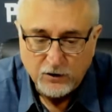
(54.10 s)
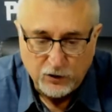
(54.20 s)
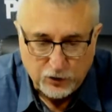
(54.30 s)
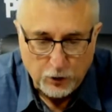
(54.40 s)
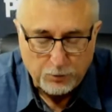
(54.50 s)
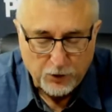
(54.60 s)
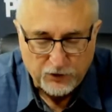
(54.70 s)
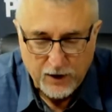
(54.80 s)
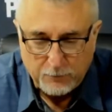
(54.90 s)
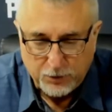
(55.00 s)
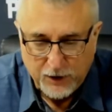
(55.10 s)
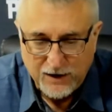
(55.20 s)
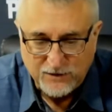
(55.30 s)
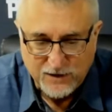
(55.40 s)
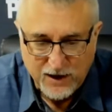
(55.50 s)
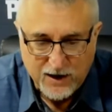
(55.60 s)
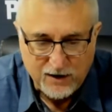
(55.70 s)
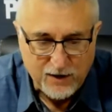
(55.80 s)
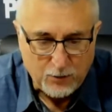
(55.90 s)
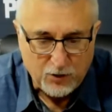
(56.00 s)
to 2% plays,
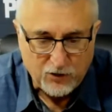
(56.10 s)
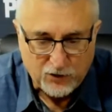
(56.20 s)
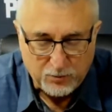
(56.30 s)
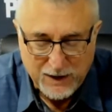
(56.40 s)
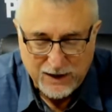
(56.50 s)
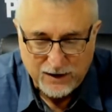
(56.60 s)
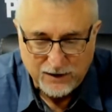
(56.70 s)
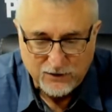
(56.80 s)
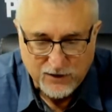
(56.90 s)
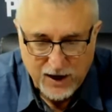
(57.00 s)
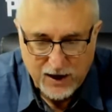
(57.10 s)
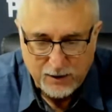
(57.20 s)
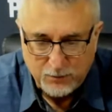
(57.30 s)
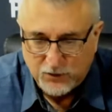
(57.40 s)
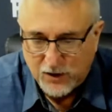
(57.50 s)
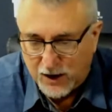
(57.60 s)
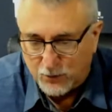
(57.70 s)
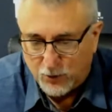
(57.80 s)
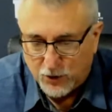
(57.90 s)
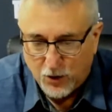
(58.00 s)
thinking they were just meaningless games
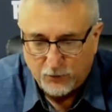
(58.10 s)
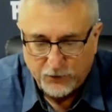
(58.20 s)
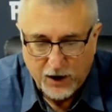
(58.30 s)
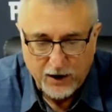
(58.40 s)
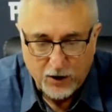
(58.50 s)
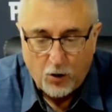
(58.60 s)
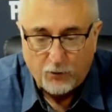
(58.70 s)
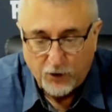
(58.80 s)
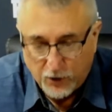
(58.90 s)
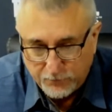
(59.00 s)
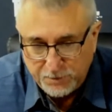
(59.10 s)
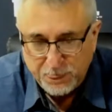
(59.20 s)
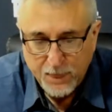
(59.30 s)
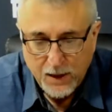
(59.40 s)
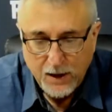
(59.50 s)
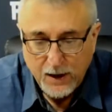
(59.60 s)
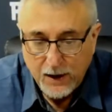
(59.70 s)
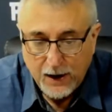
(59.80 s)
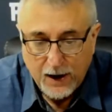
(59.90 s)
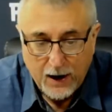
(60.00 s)
and would go flying over.
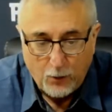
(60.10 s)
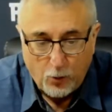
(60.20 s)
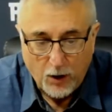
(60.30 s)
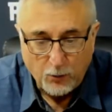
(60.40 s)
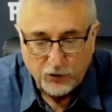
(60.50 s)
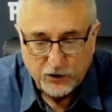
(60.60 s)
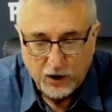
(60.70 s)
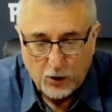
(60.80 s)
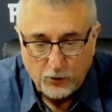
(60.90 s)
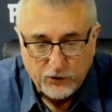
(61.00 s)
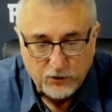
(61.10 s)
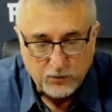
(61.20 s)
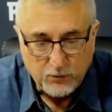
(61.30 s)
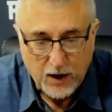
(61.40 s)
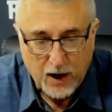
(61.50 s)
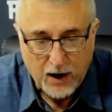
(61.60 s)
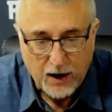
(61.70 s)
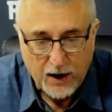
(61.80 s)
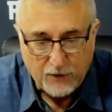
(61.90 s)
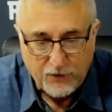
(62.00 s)
One was close.
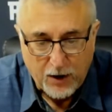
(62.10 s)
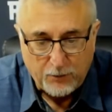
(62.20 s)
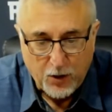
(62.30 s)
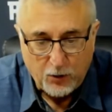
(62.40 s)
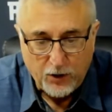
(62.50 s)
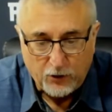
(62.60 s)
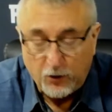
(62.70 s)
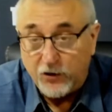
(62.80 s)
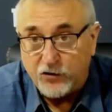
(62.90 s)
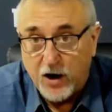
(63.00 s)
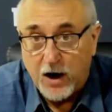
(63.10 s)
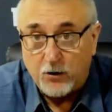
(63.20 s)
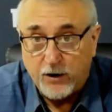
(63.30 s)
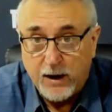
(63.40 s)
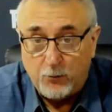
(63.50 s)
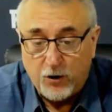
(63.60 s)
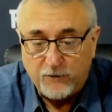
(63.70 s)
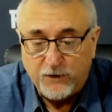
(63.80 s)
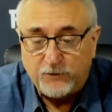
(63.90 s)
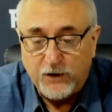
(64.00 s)
Valpo, Illinois, Chicago came
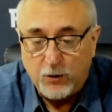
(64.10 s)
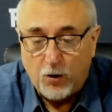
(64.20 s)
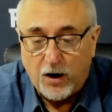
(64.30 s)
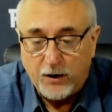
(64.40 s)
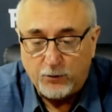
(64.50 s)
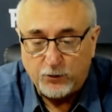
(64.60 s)
151. It